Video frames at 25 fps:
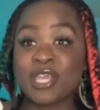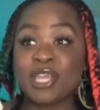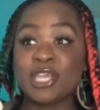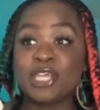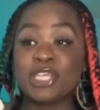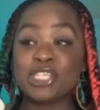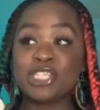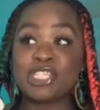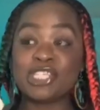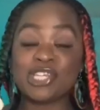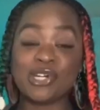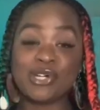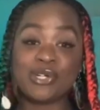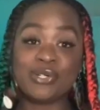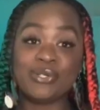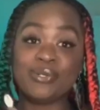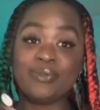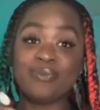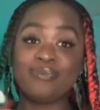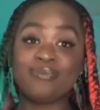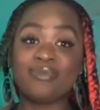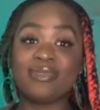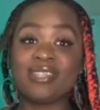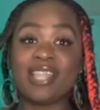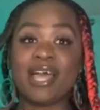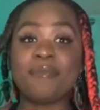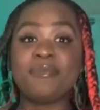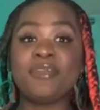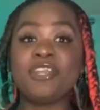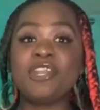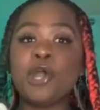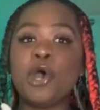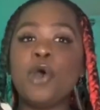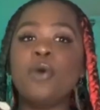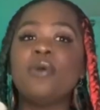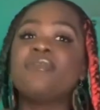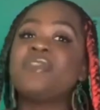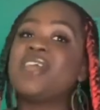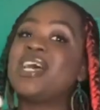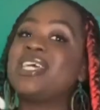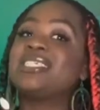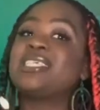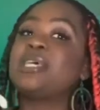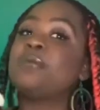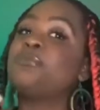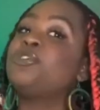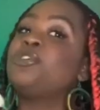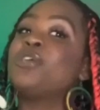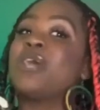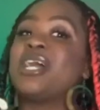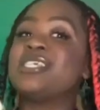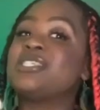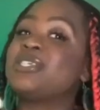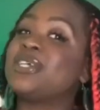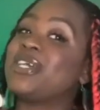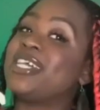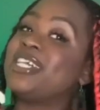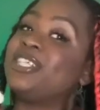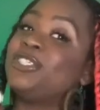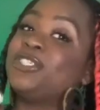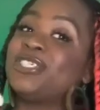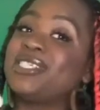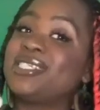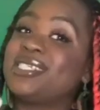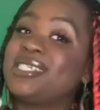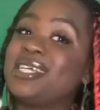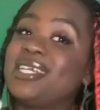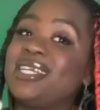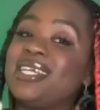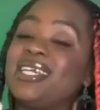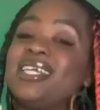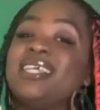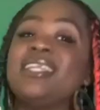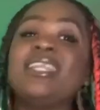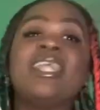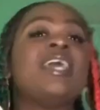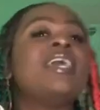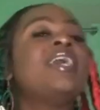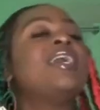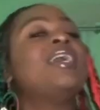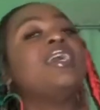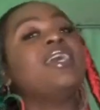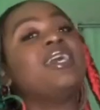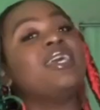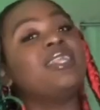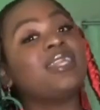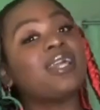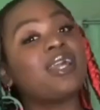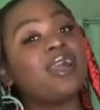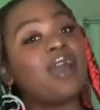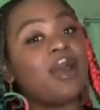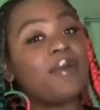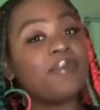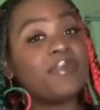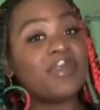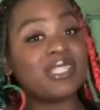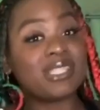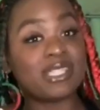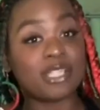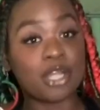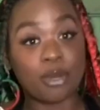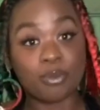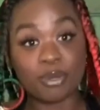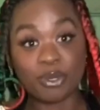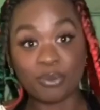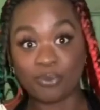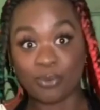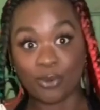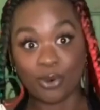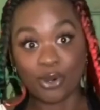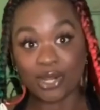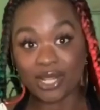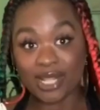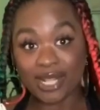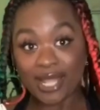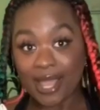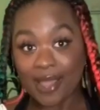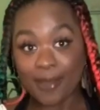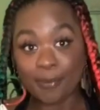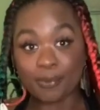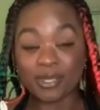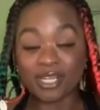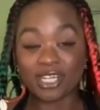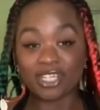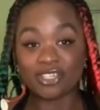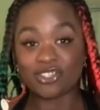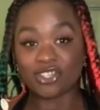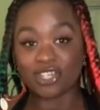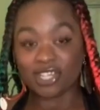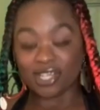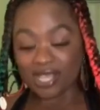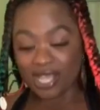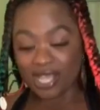So let me know if that's something you guys are interested in the comments, and I'll be more than happy to share that